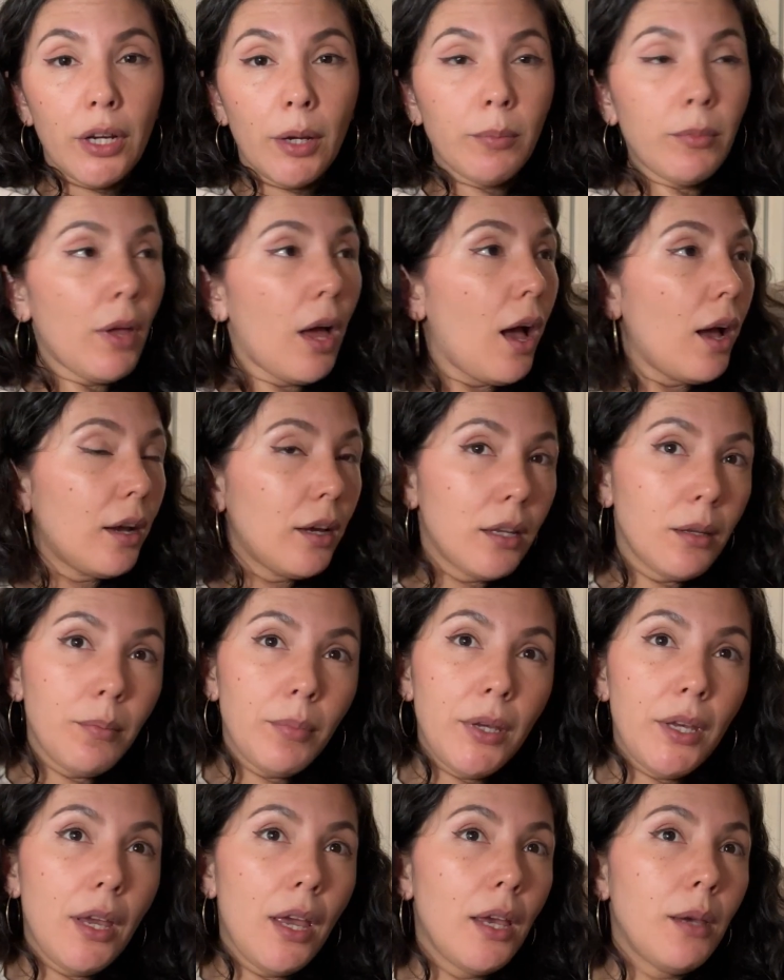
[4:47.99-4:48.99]
I'm not going to
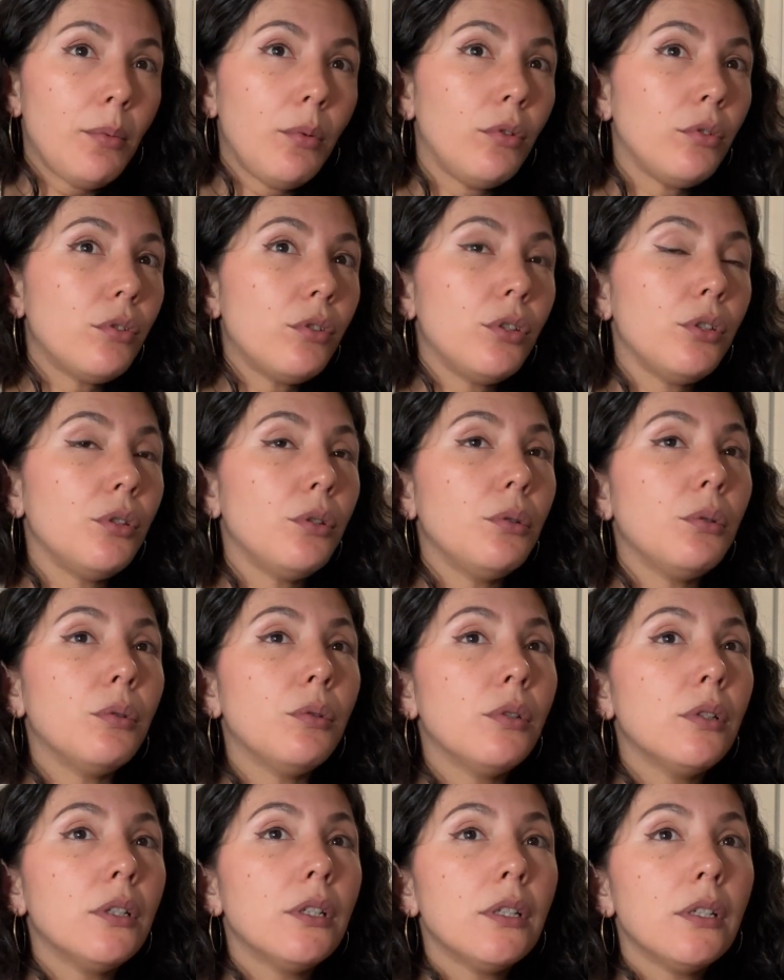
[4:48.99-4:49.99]
be able to
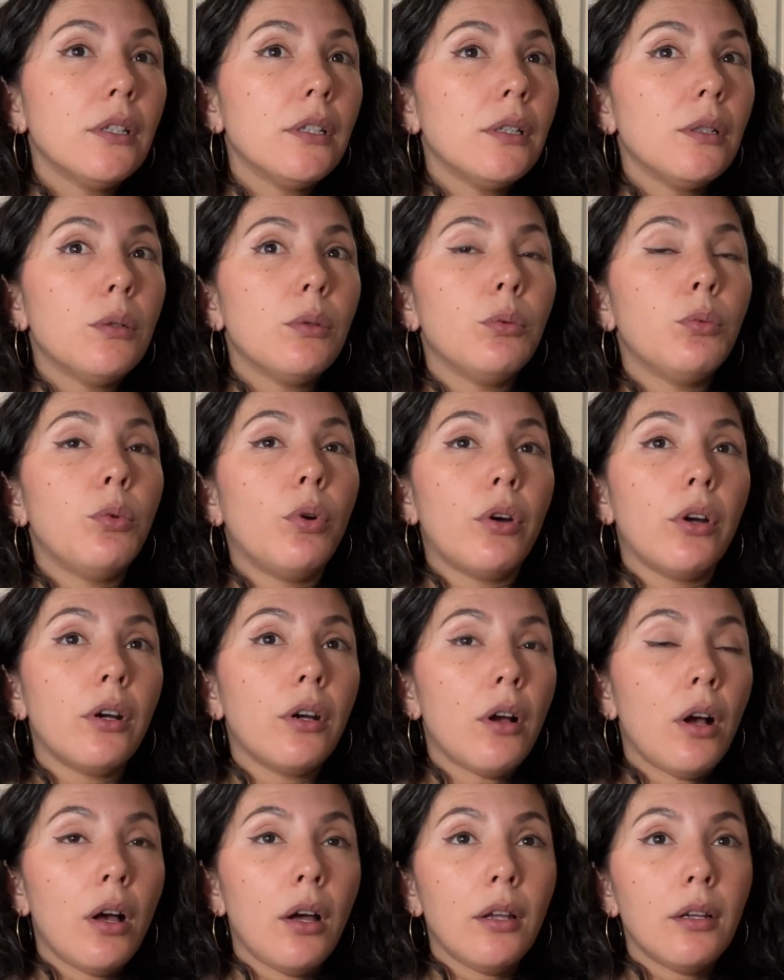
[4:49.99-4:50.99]
work
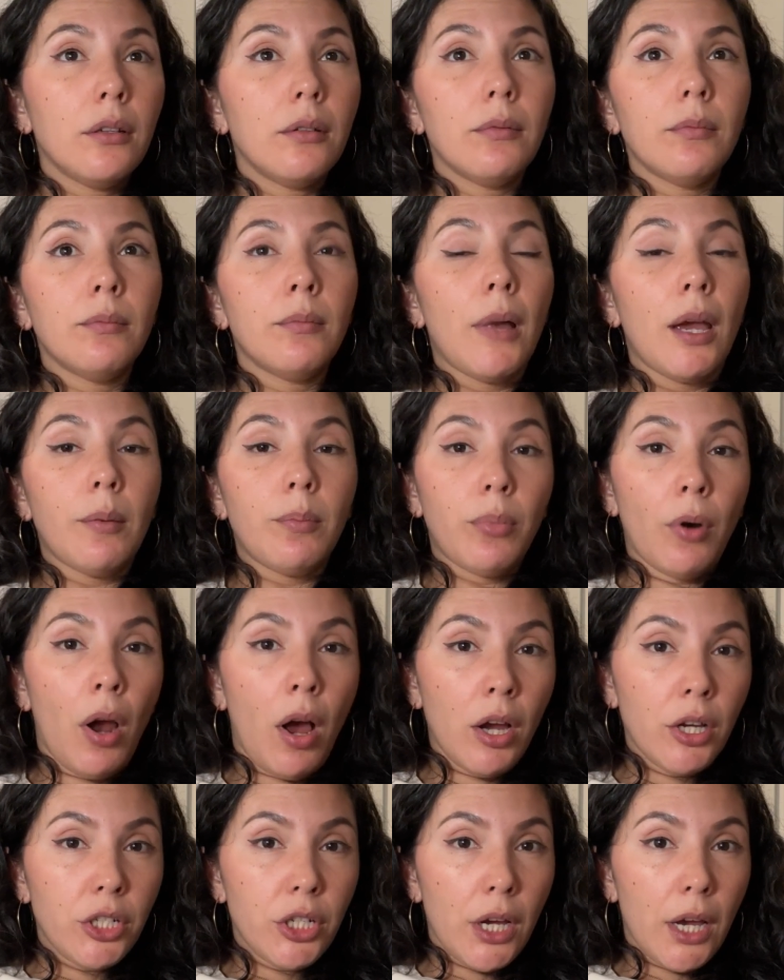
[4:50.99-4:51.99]
on my
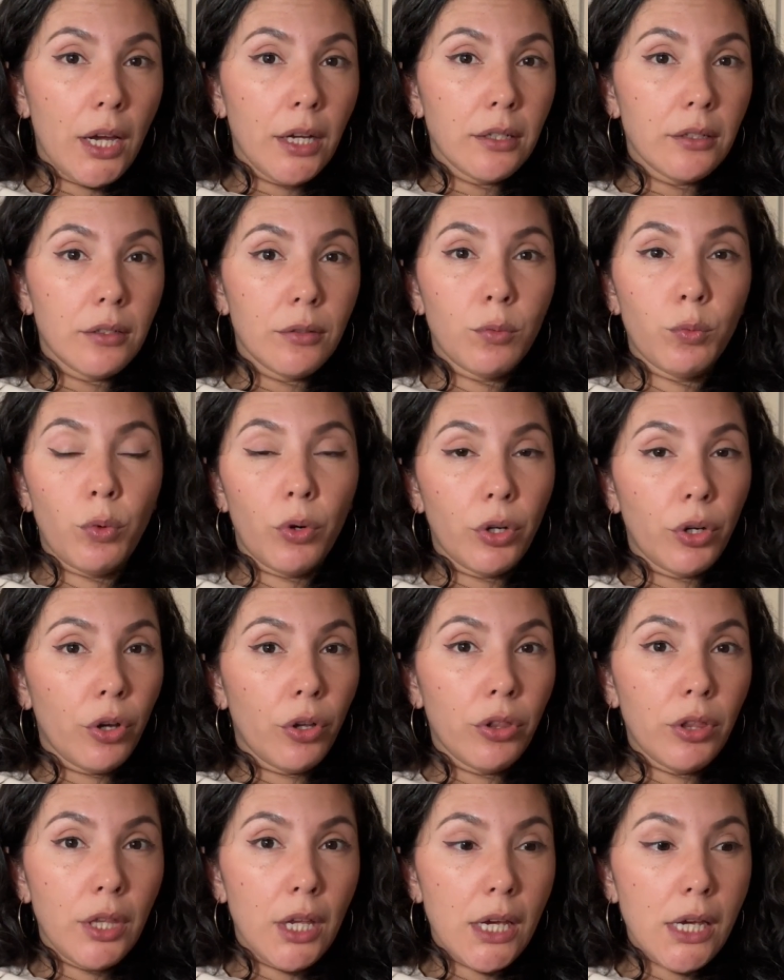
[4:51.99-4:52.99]
projects, work
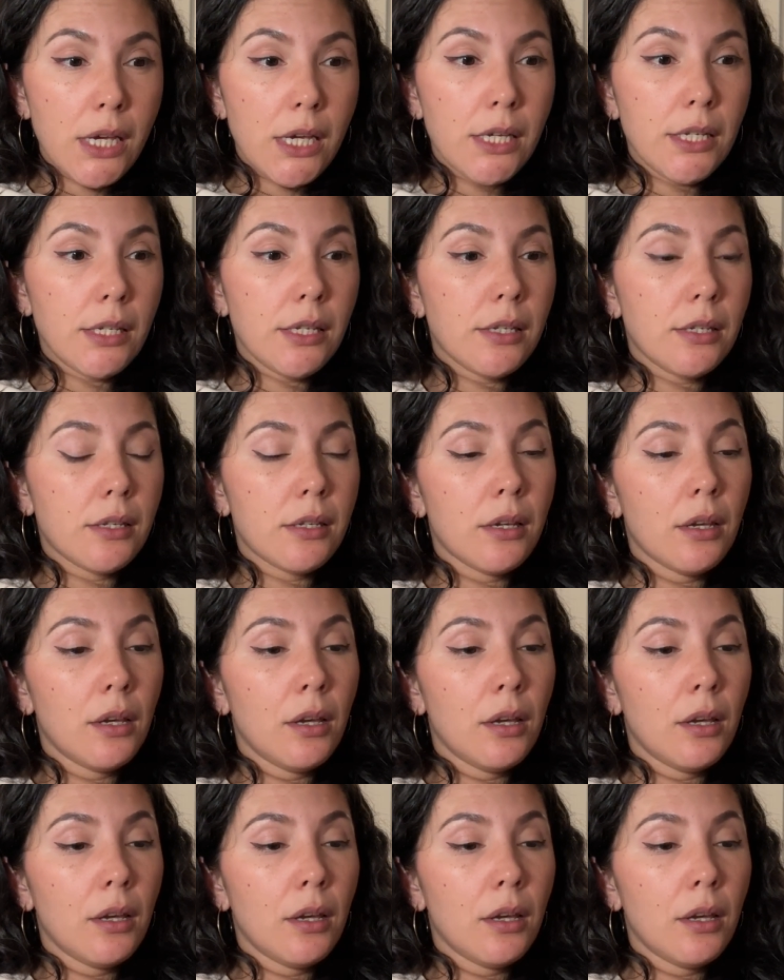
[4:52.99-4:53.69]
on this.